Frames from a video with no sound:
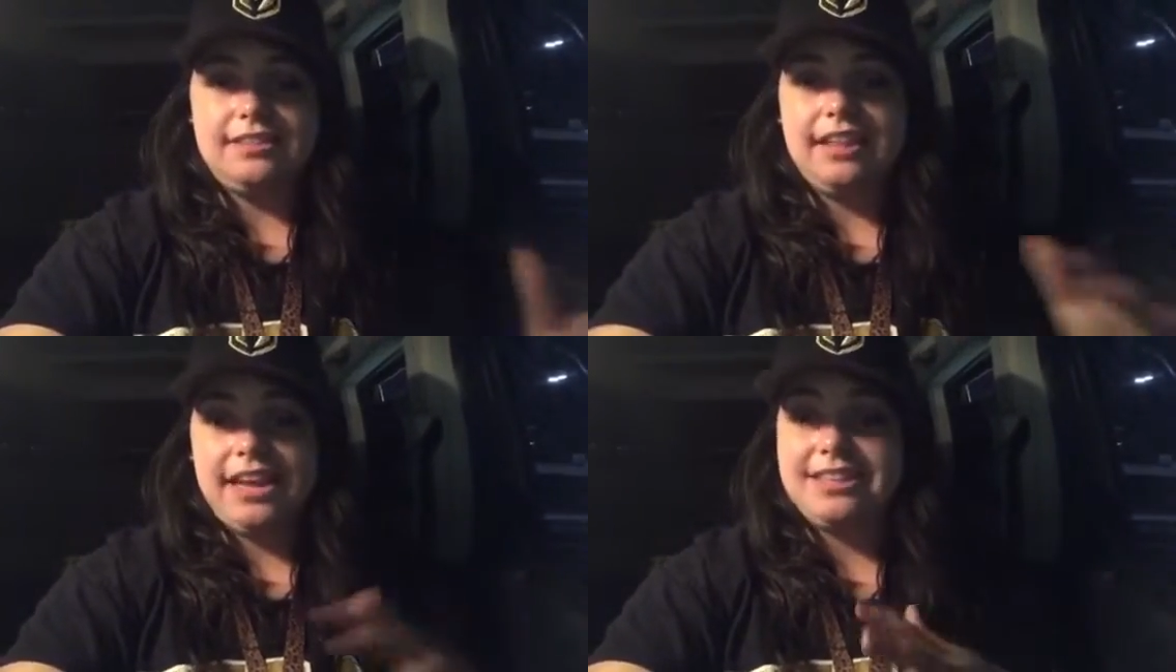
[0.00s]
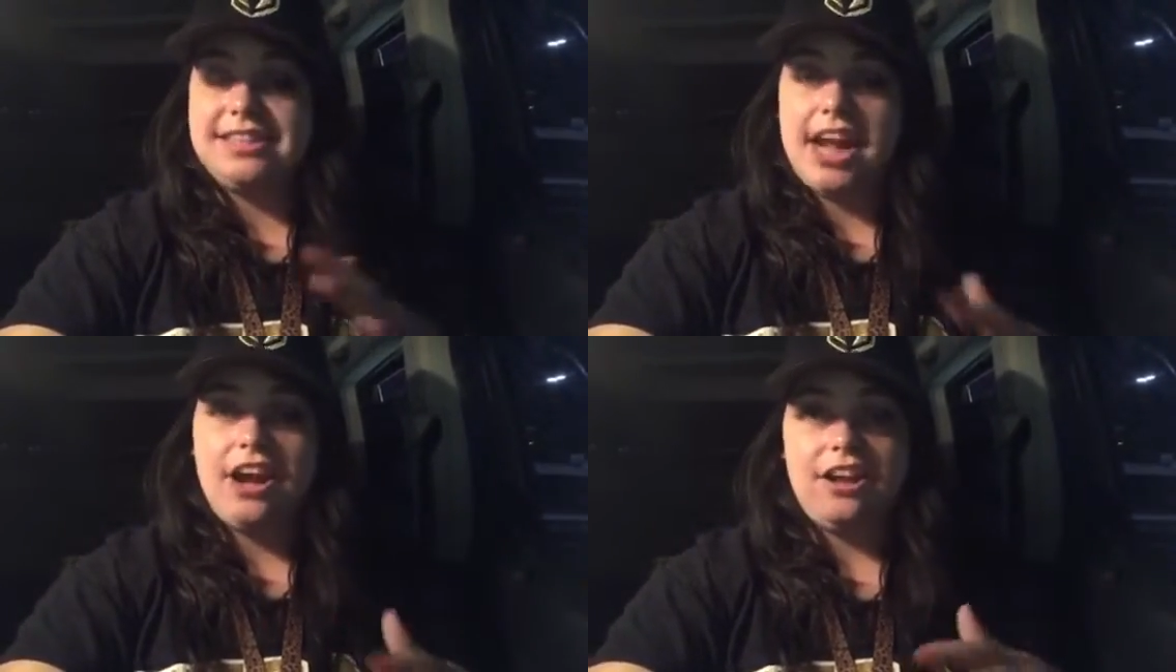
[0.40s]
like
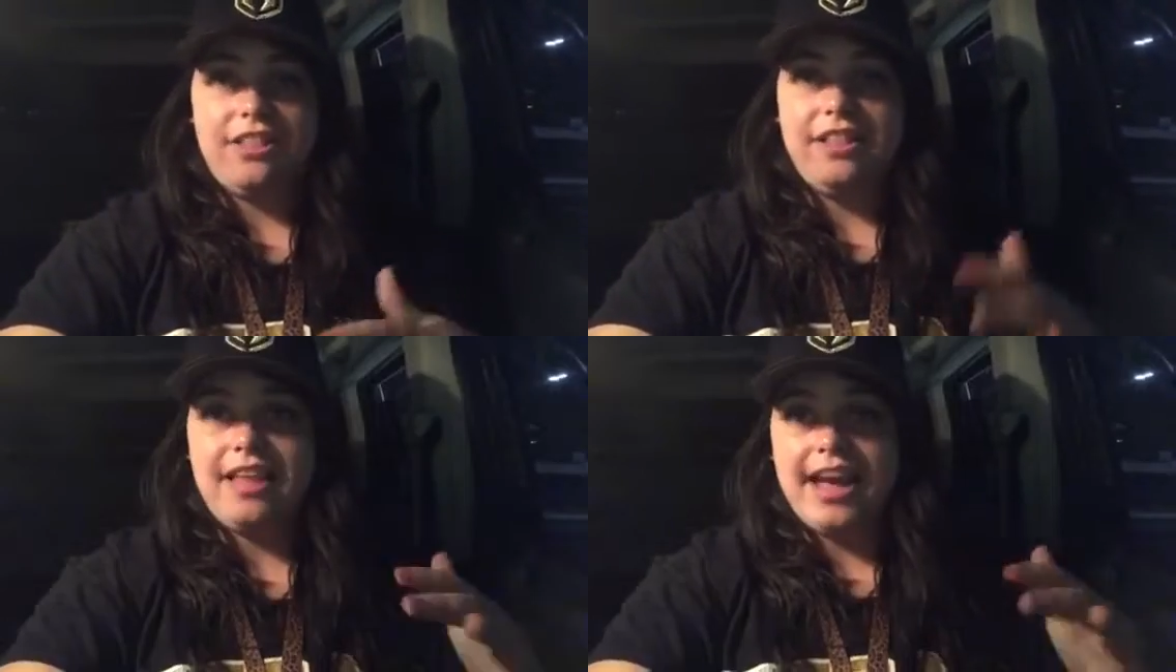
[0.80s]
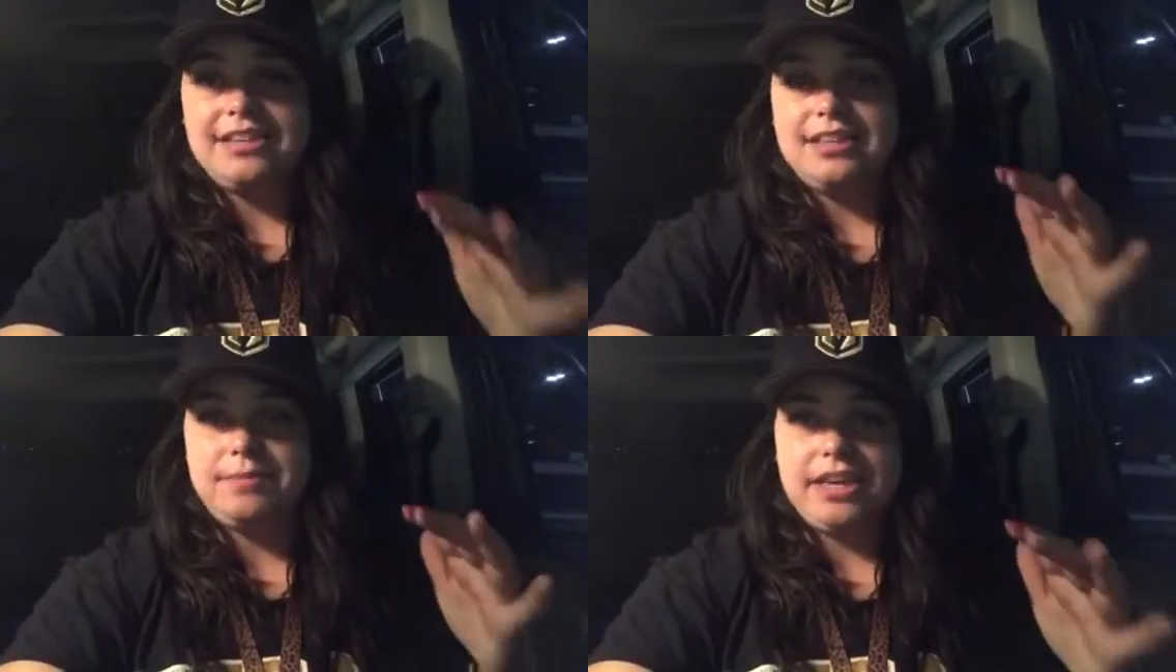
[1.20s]
stare at all the
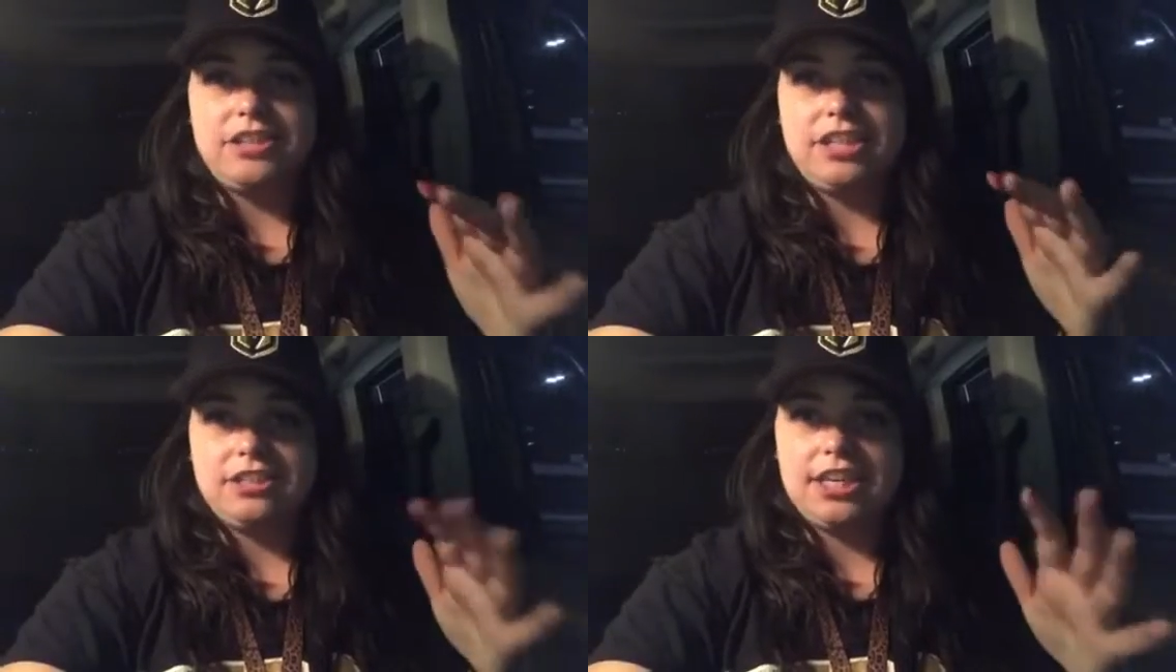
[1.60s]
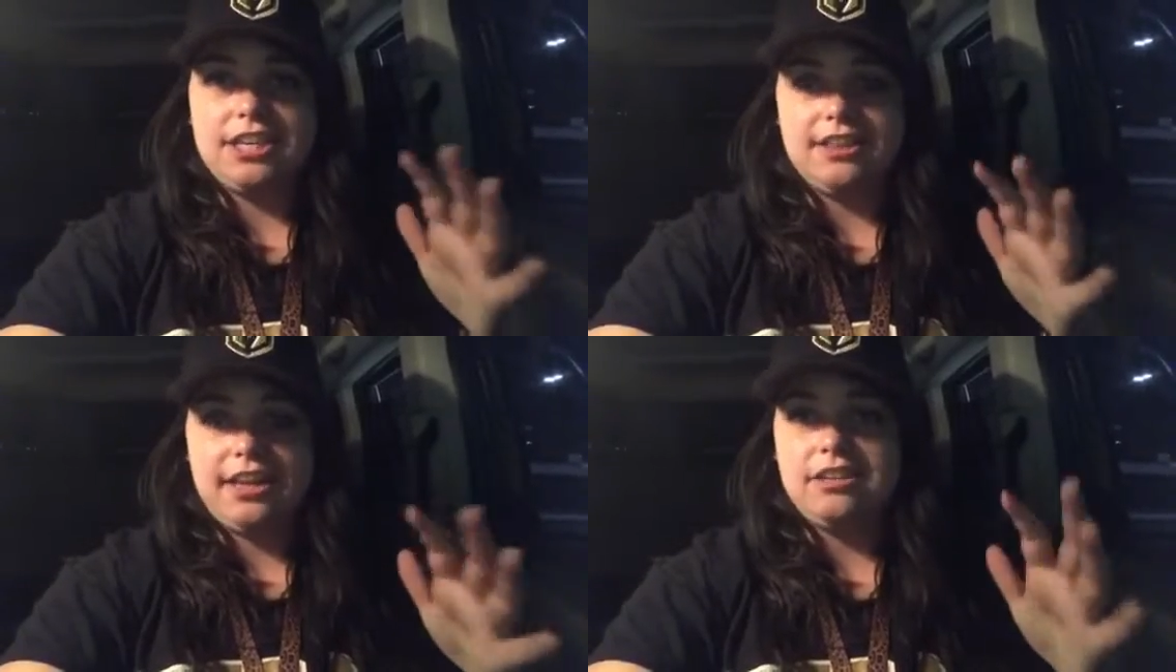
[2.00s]
lights and make sure
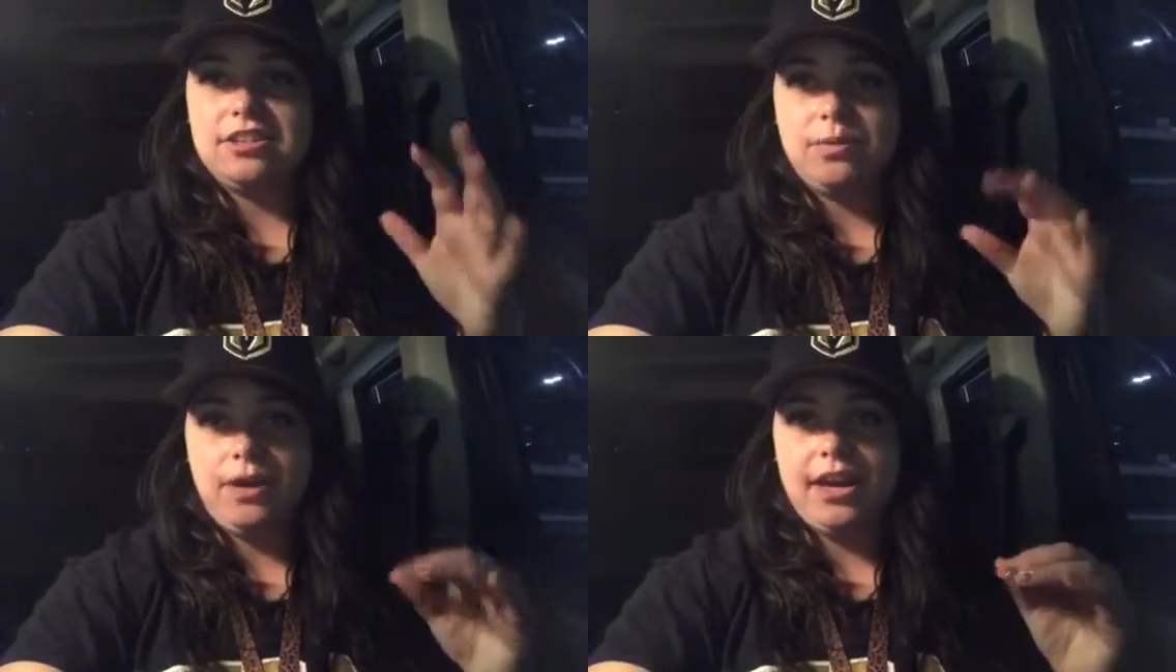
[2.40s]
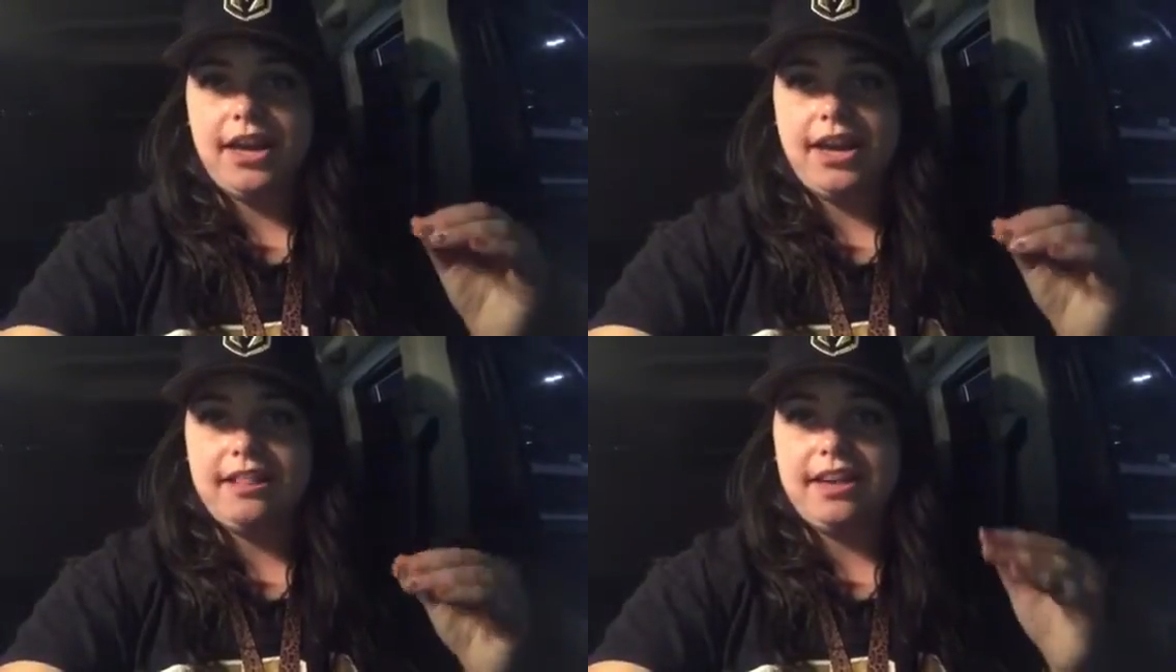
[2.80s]
certain things are
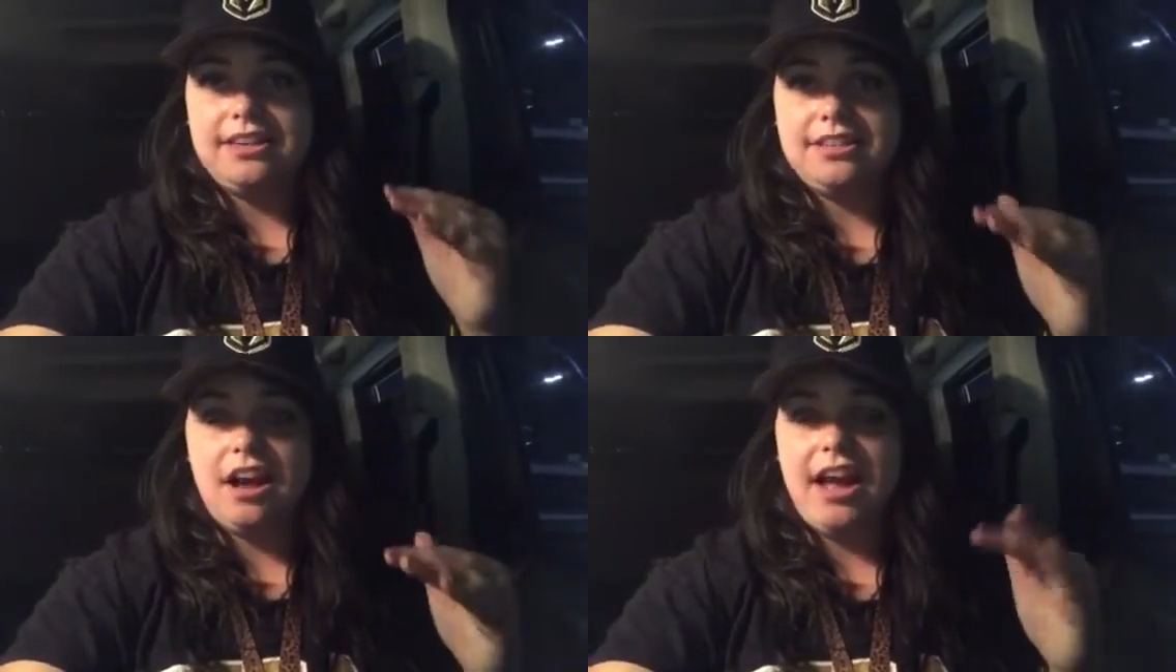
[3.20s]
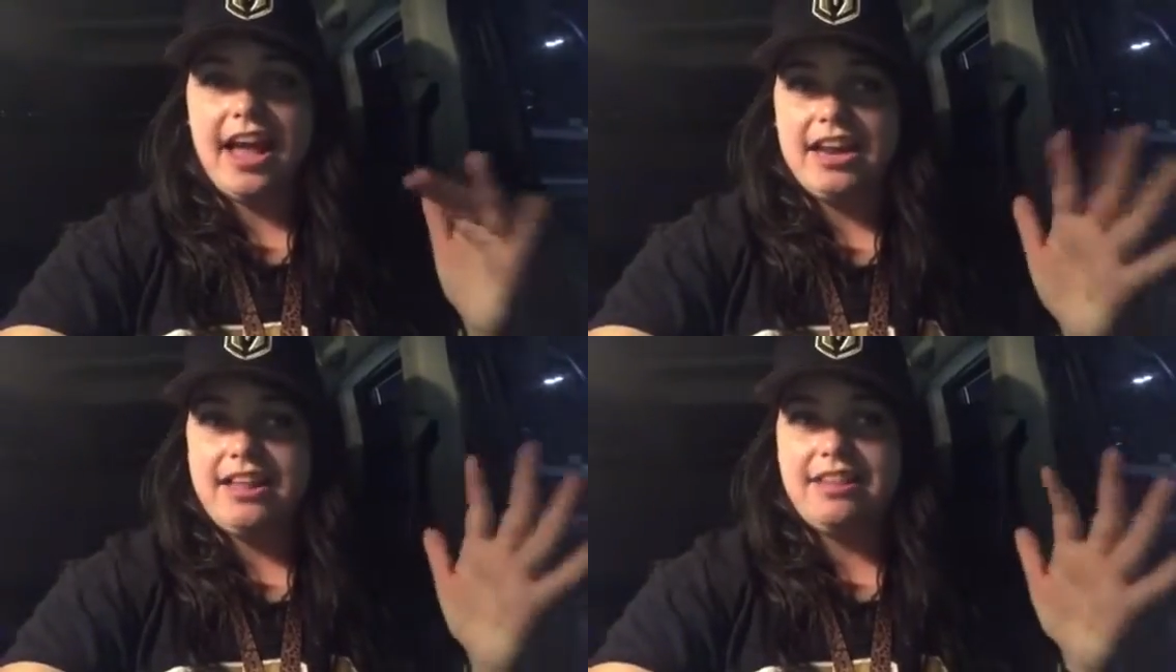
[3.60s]
working and that it's not
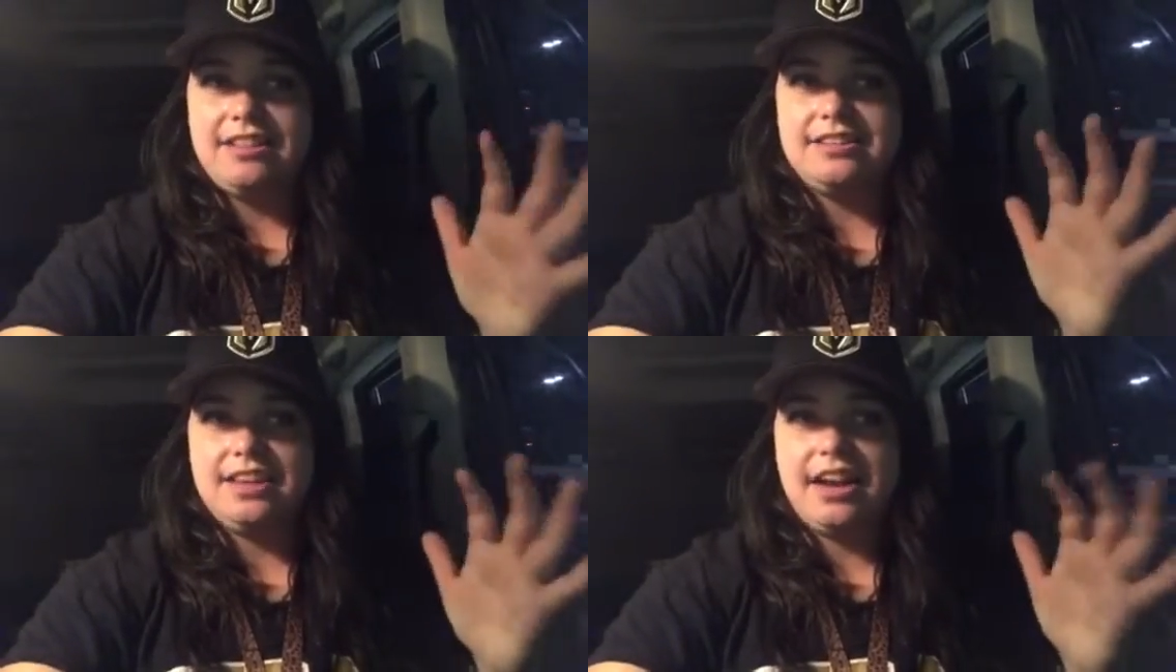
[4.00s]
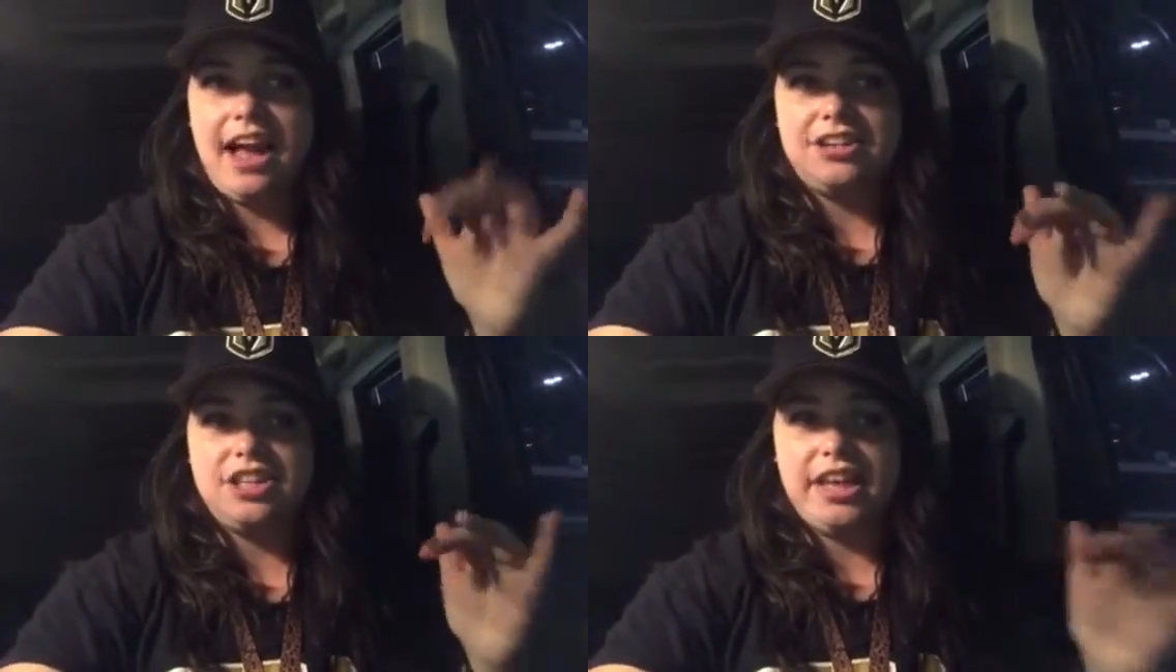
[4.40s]
anything that's going to
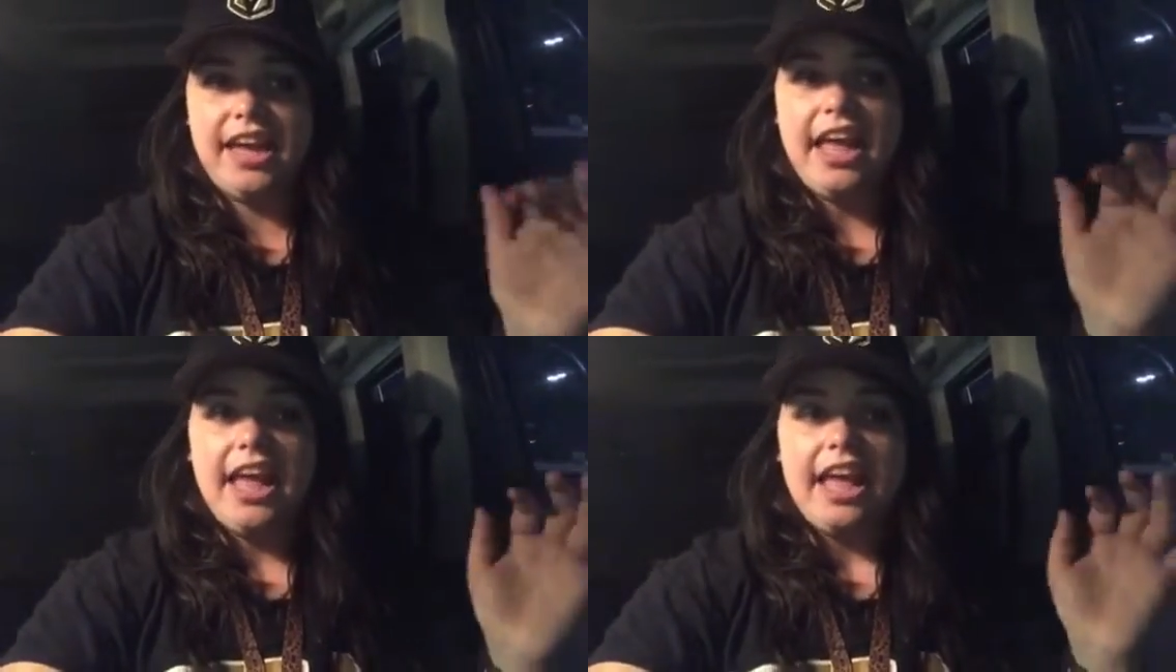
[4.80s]
actually